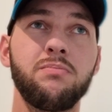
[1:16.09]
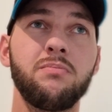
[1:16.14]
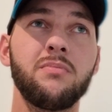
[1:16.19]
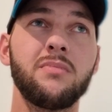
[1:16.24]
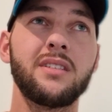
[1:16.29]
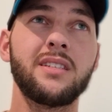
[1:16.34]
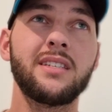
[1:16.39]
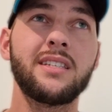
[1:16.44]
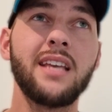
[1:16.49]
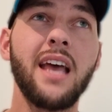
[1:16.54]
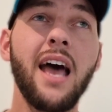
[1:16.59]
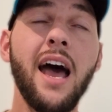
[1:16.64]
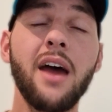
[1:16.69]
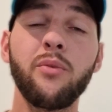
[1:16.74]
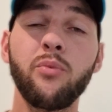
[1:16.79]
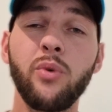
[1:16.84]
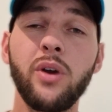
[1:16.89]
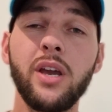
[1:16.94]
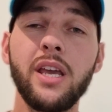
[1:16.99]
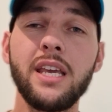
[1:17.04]

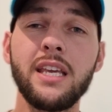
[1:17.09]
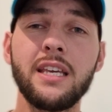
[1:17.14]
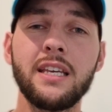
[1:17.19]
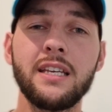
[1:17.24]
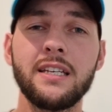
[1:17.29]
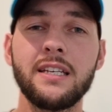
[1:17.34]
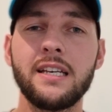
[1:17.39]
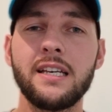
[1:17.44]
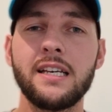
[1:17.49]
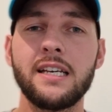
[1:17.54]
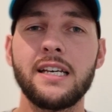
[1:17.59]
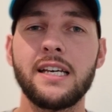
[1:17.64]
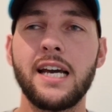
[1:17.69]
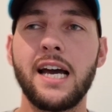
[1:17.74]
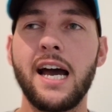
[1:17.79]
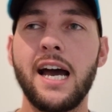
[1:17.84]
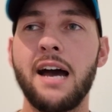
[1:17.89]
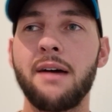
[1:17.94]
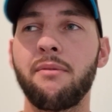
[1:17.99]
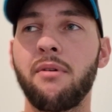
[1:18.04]
sad week,
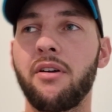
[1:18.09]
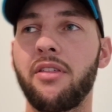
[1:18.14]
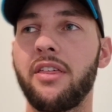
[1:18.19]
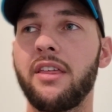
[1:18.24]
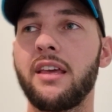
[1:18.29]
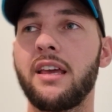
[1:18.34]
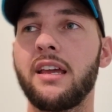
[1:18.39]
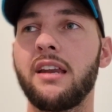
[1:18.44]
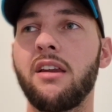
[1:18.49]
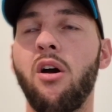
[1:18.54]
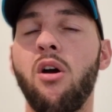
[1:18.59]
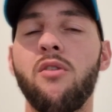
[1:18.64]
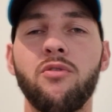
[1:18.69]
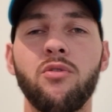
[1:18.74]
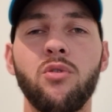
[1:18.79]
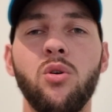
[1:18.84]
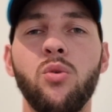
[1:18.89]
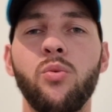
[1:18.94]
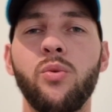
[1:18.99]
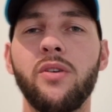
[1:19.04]
I think, and
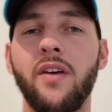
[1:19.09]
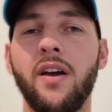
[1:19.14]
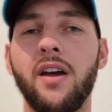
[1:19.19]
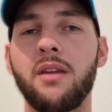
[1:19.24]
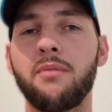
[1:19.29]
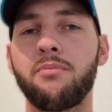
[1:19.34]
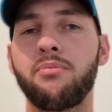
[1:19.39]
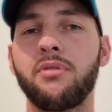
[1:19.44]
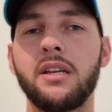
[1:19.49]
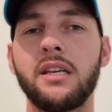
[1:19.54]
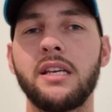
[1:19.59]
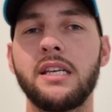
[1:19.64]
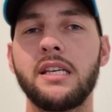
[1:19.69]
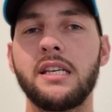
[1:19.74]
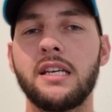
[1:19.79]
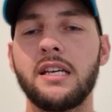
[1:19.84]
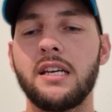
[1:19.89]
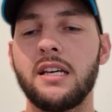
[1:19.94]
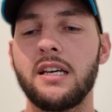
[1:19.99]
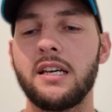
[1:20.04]
overall we've had a
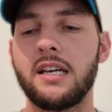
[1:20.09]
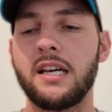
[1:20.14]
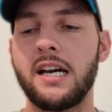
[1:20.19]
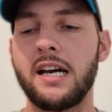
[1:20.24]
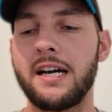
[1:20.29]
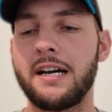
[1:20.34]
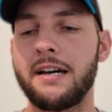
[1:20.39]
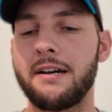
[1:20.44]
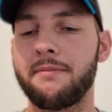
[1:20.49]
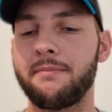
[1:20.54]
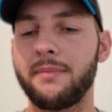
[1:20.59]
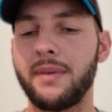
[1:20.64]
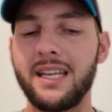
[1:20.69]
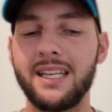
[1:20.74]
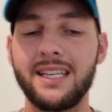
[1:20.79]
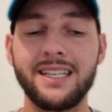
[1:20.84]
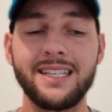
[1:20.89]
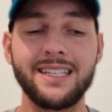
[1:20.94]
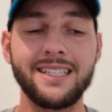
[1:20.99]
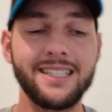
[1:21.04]
pretty
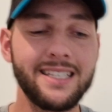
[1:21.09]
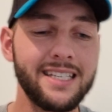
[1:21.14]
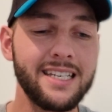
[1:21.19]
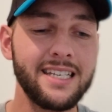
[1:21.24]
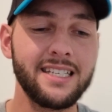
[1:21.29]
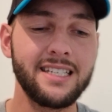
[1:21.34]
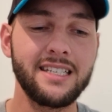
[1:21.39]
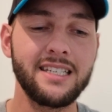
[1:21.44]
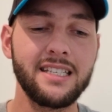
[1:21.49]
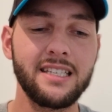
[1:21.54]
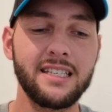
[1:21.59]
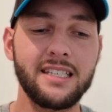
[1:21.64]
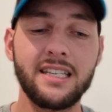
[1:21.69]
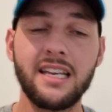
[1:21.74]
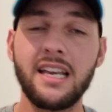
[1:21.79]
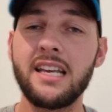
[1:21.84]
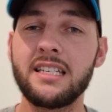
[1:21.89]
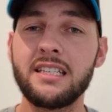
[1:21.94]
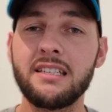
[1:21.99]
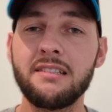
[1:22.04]
inconsistent
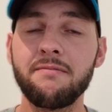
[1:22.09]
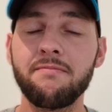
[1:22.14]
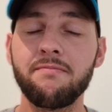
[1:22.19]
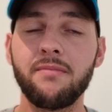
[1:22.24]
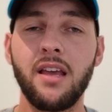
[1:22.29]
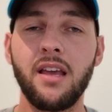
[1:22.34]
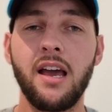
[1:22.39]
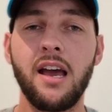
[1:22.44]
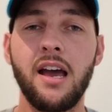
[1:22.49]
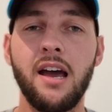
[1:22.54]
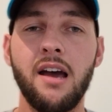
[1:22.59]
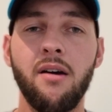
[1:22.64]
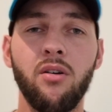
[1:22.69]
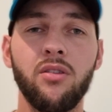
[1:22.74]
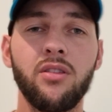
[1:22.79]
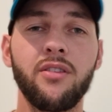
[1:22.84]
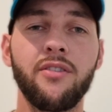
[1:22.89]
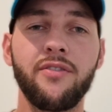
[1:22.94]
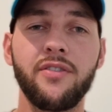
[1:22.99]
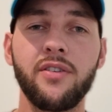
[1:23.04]
season on
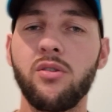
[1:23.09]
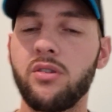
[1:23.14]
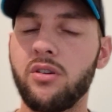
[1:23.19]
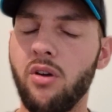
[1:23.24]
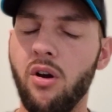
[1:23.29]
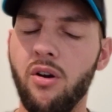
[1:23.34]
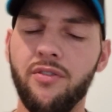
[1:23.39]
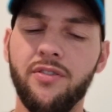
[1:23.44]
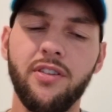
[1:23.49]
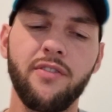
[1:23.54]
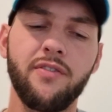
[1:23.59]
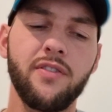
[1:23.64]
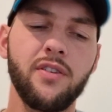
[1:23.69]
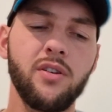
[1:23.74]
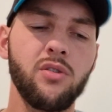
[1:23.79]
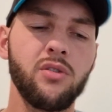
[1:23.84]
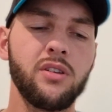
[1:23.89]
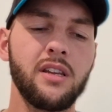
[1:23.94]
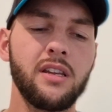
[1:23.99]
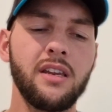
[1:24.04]
the field and off the
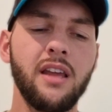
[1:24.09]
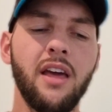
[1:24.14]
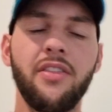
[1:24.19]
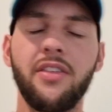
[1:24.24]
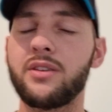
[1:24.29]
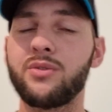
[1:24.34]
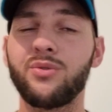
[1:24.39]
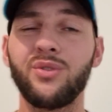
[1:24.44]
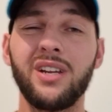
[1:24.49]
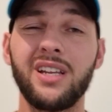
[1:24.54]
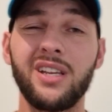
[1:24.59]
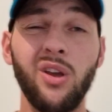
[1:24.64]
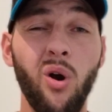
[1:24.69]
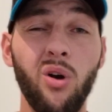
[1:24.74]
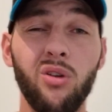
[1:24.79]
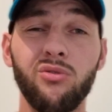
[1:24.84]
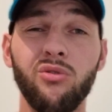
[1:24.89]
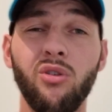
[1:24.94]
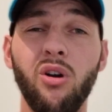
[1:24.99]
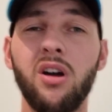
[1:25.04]
field, and nothing's really
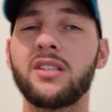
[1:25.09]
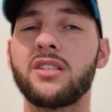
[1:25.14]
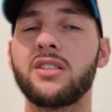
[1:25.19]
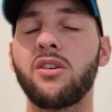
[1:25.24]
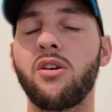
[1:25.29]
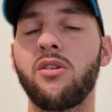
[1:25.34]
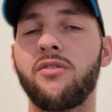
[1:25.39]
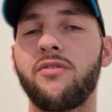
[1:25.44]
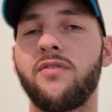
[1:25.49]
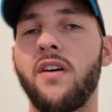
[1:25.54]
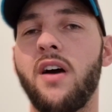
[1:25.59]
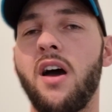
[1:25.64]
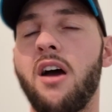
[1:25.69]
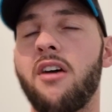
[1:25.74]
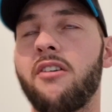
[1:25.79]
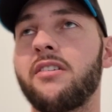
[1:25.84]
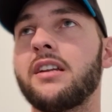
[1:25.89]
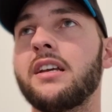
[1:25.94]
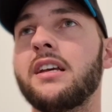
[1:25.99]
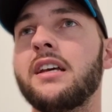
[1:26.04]
gone right so far.
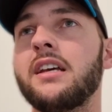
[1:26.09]
And